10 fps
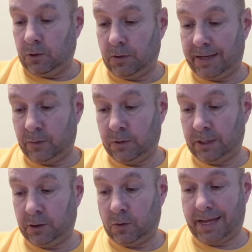
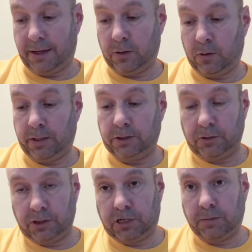and Kodak Coin.
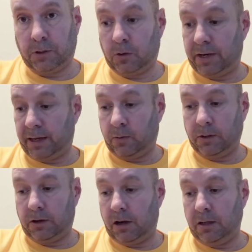So let's talk about Kodak
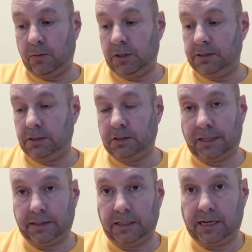One. All it was, it's
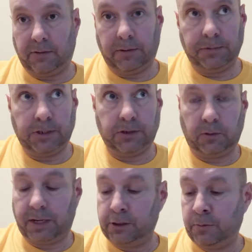like DRM,
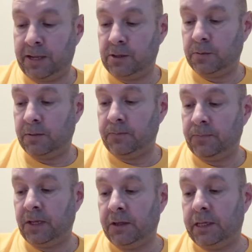Digital Rights Management.
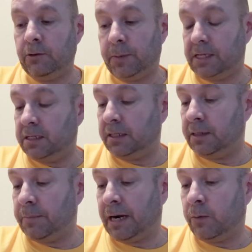They were
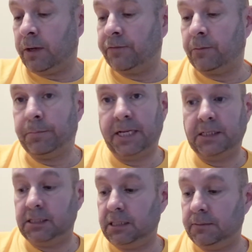basically borrowing from
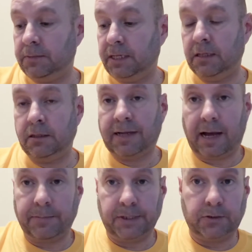Pixie and
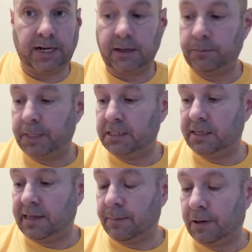CopyTrack.
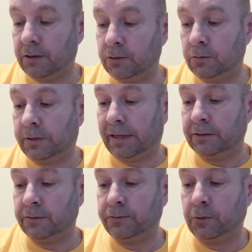Pixie came out in
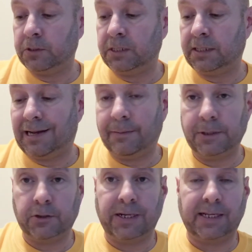2014.
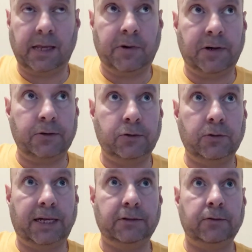CopyTrack came out in
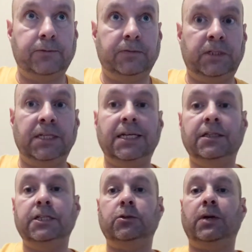2015.
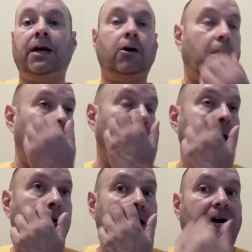These are what I call
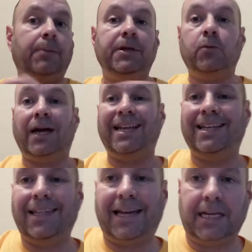
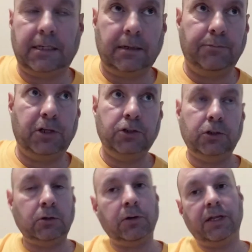copyright light, because
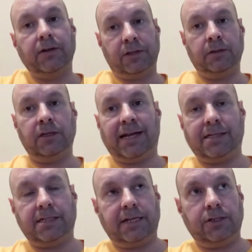you can only, in the
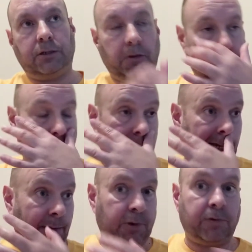United States, you can only get a
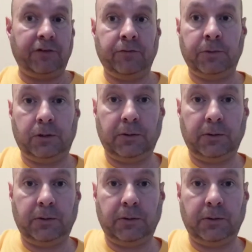copyright from the